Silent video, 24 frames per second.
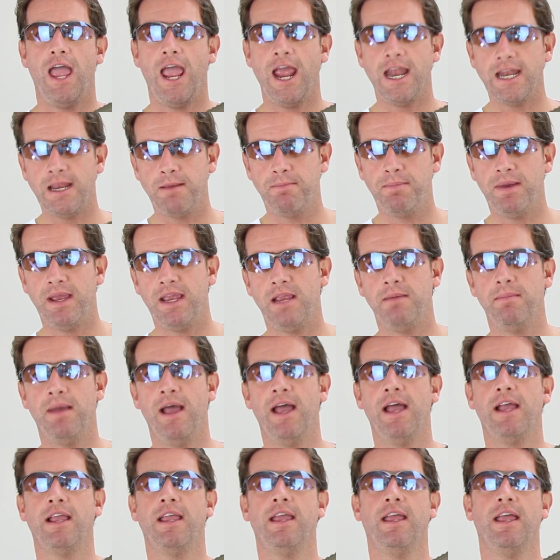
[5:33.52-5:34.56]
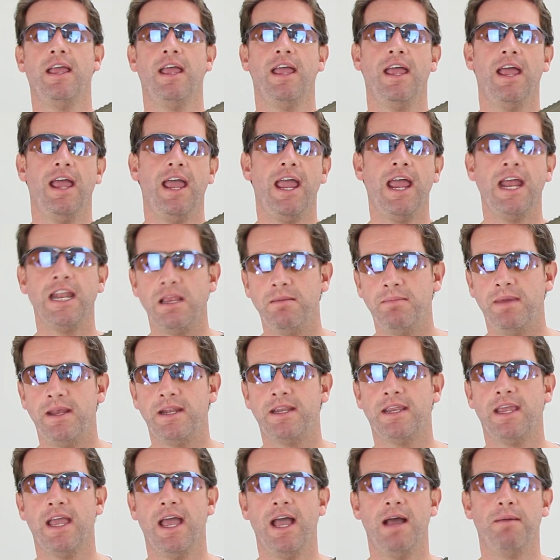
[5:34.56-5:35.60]
any P mag, any
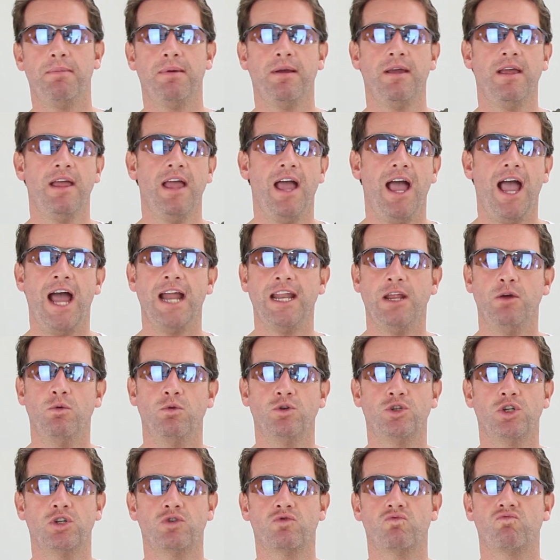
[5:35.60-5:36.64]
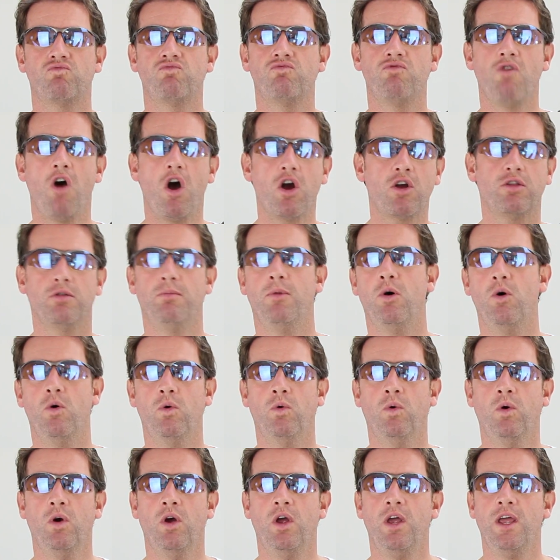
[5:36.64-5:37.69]
mid cap, and it will just rock them
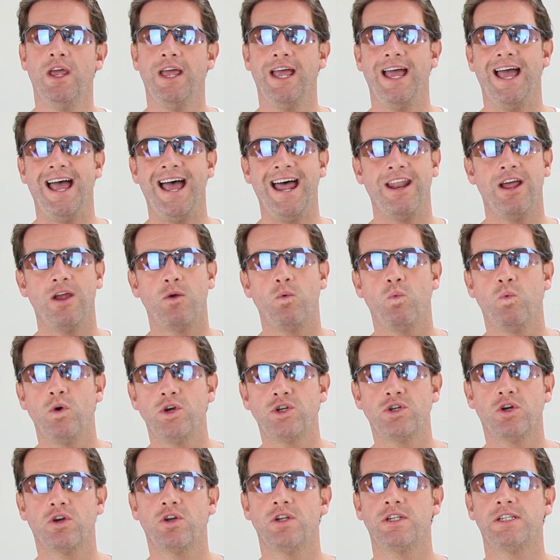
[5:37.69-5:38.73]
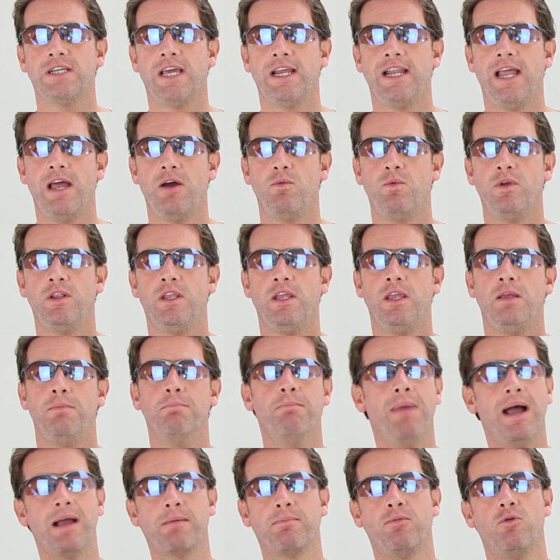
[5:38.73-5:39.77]
all. And I wish I could say that with the
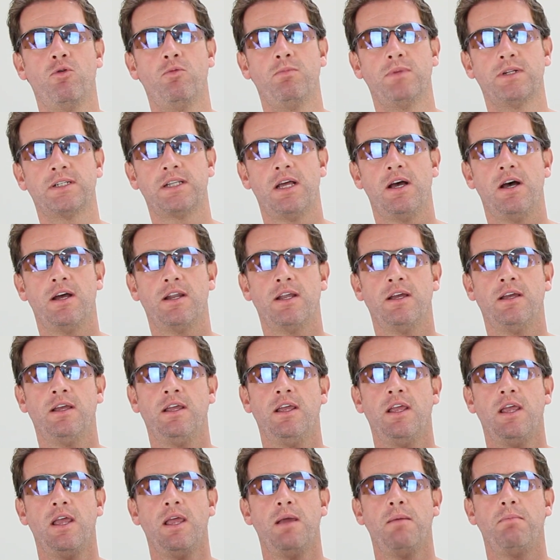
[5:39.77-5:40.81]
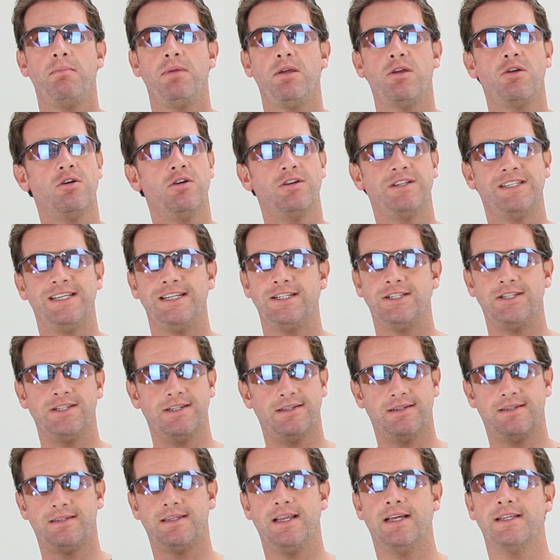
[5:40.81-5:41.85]
Magpul Masada, because it
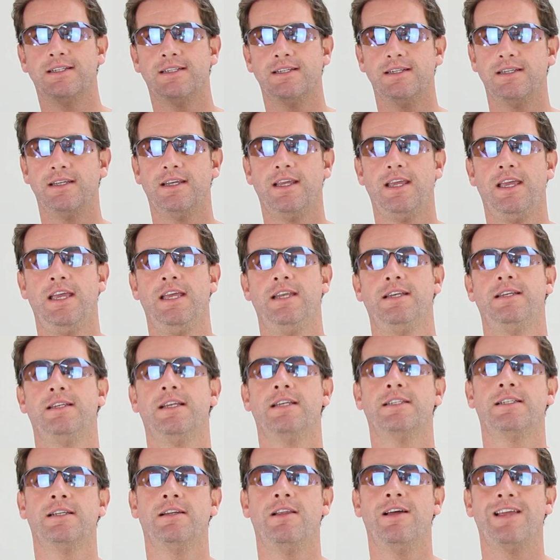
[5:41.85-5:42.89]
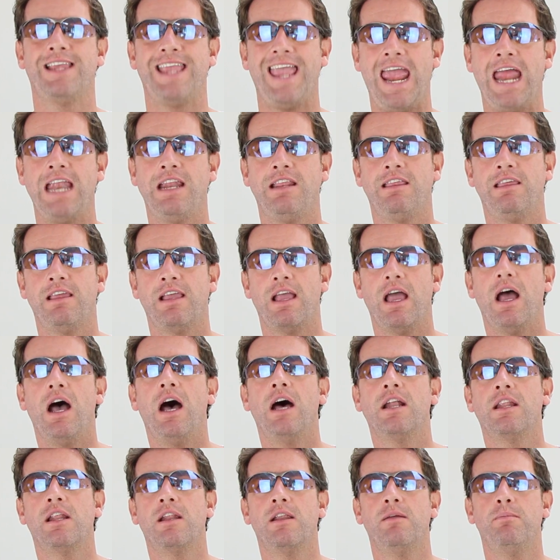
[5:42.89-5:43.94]
just doesn't like anything
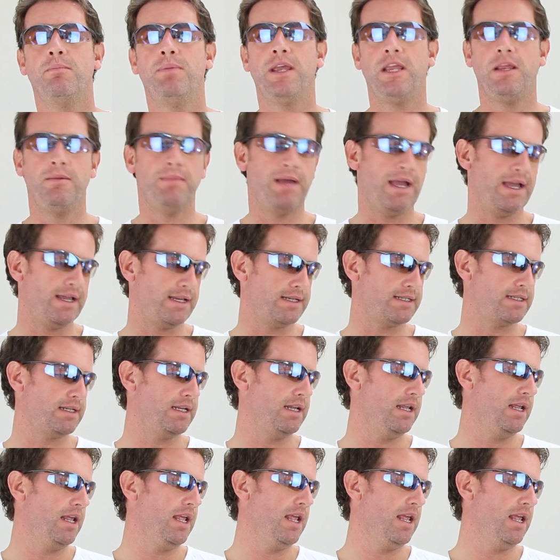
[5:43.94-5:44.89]
other than P mags.